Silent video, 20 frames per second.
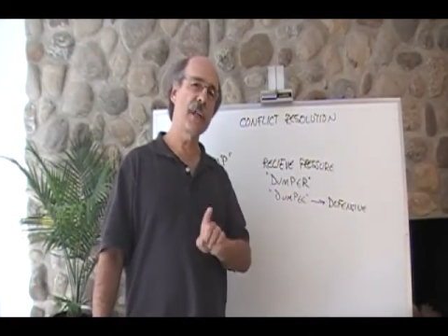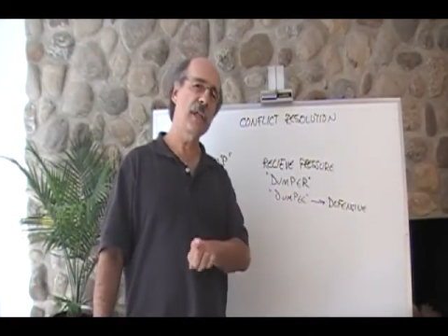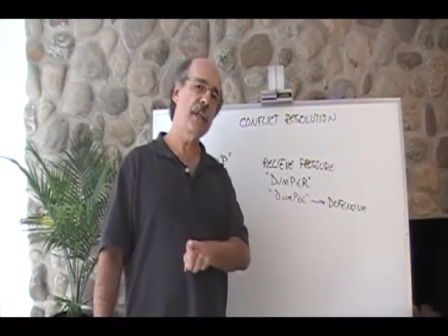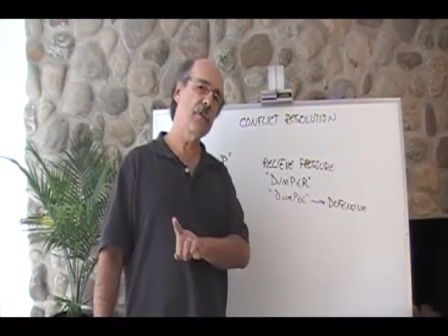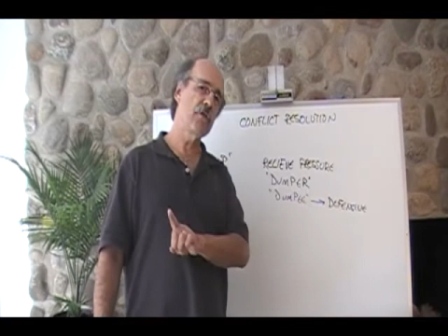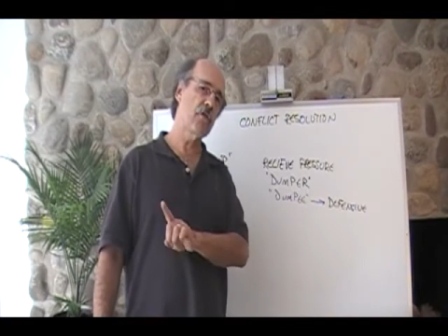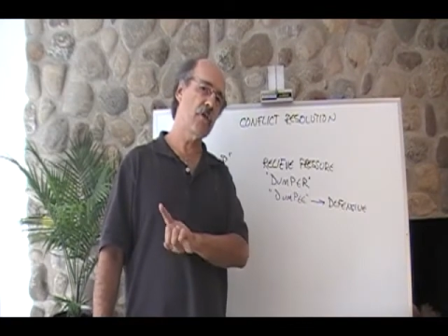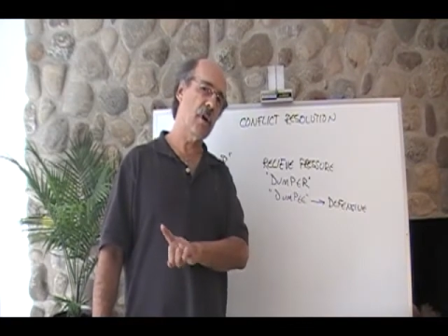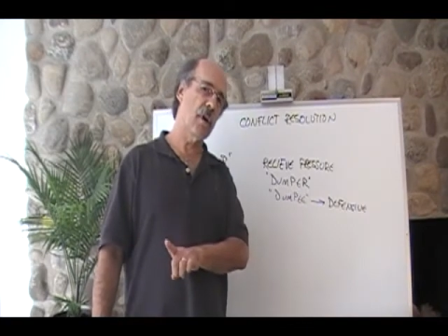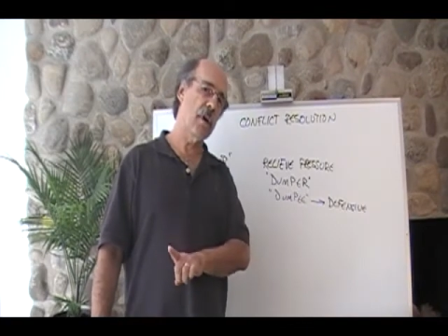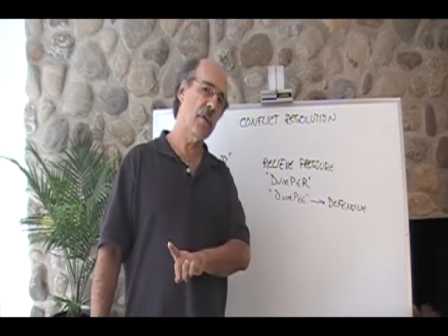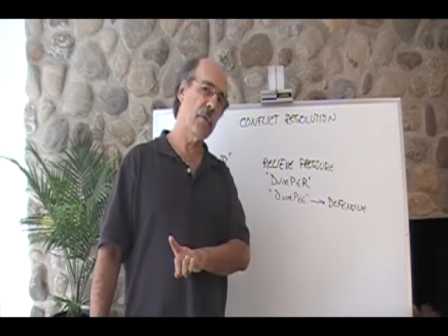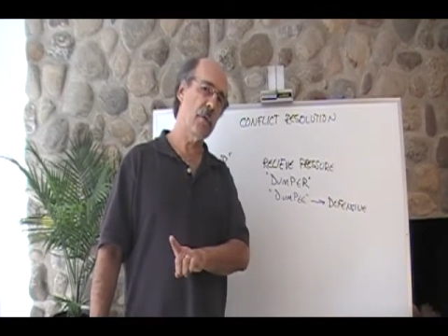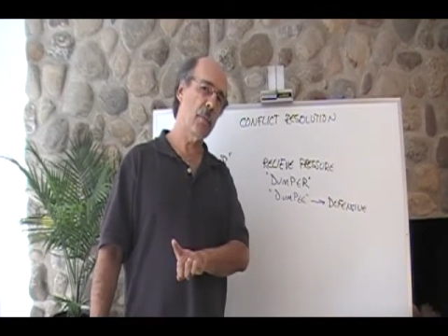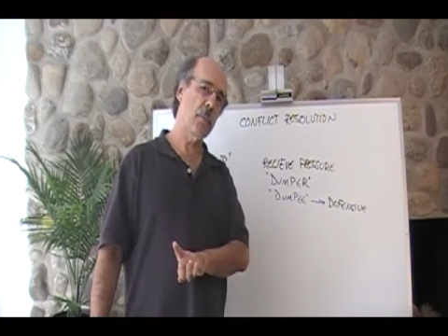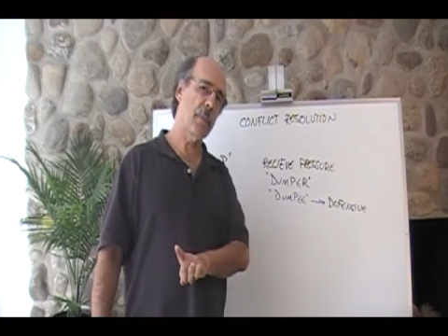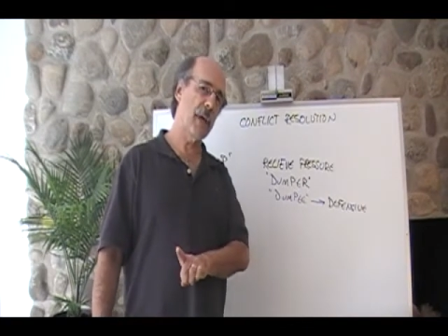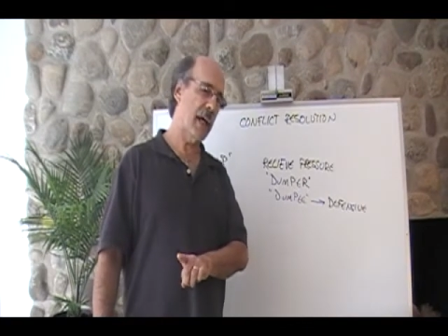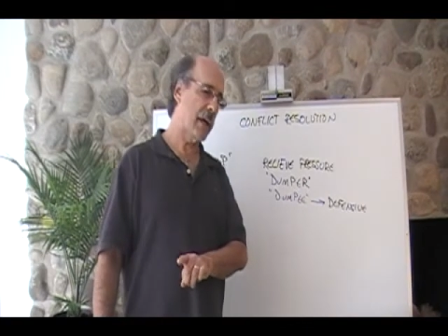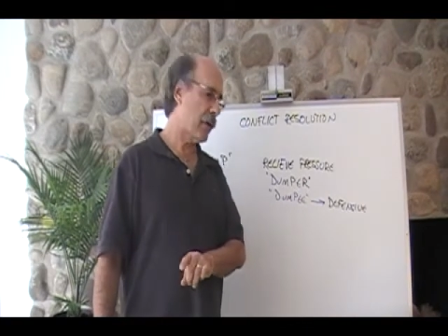each other
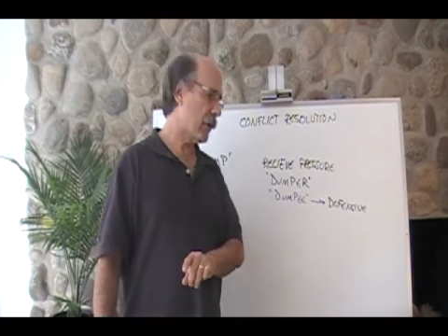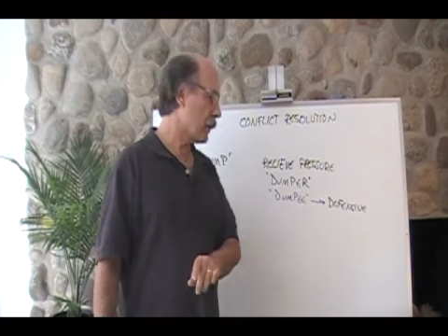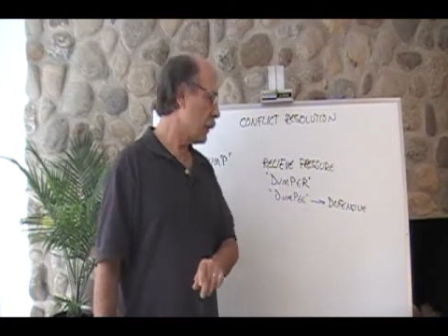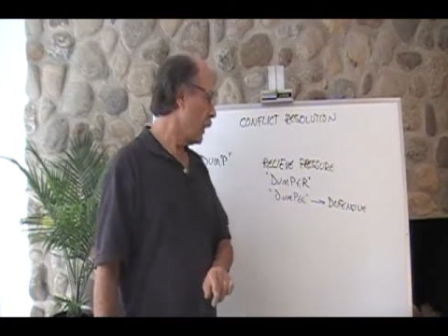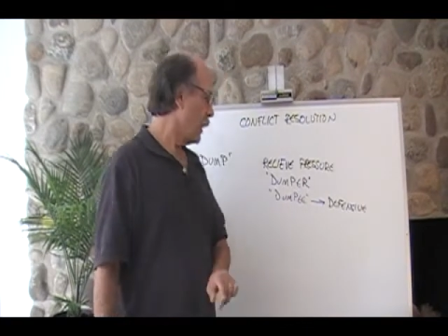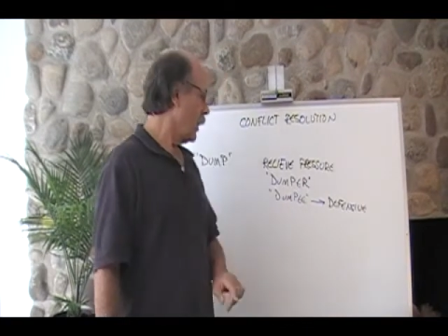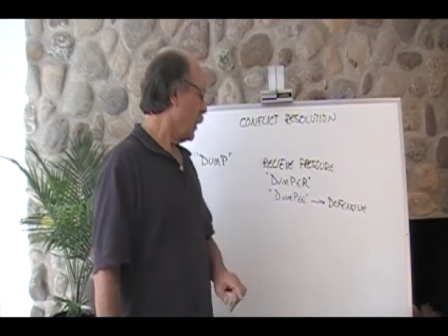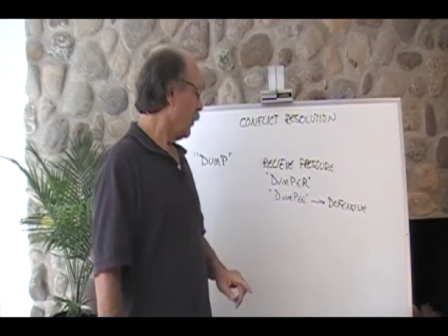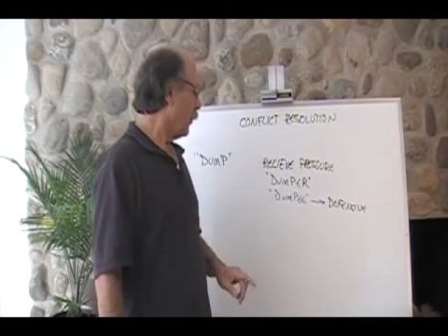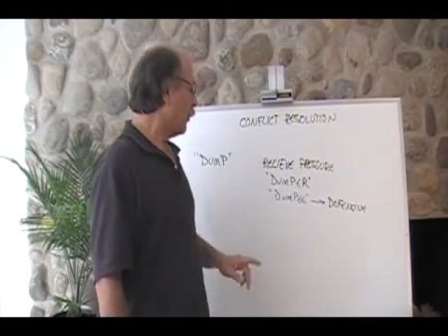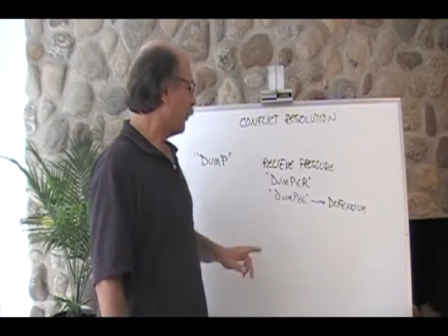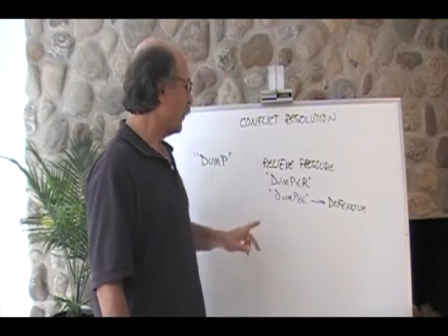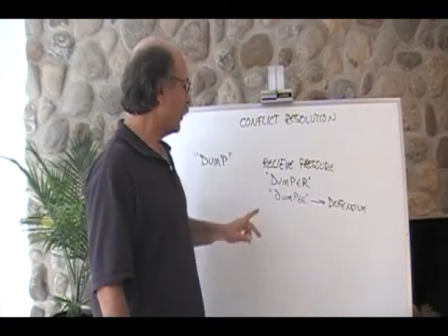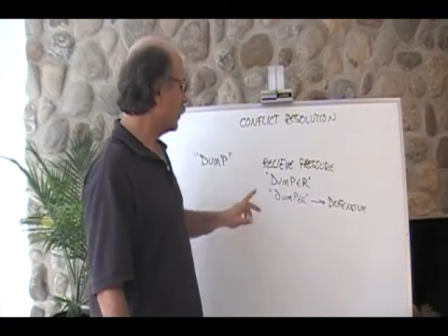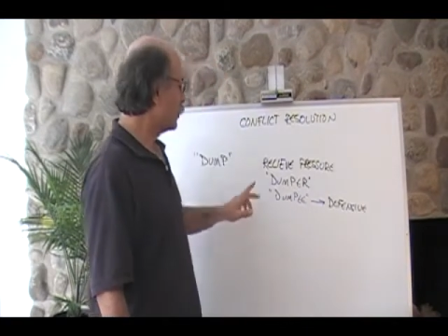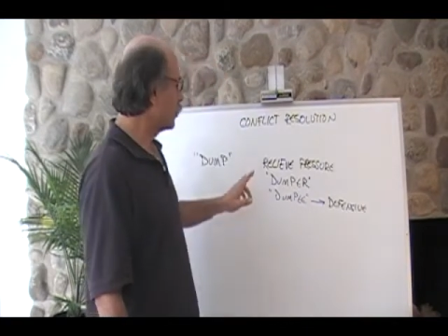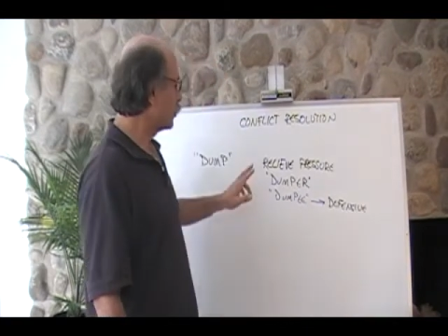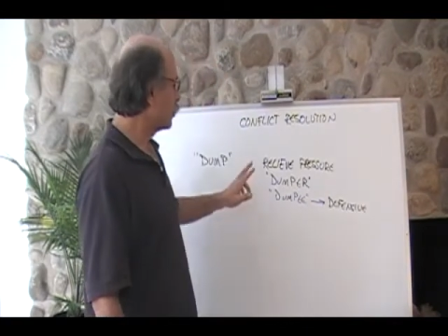better. The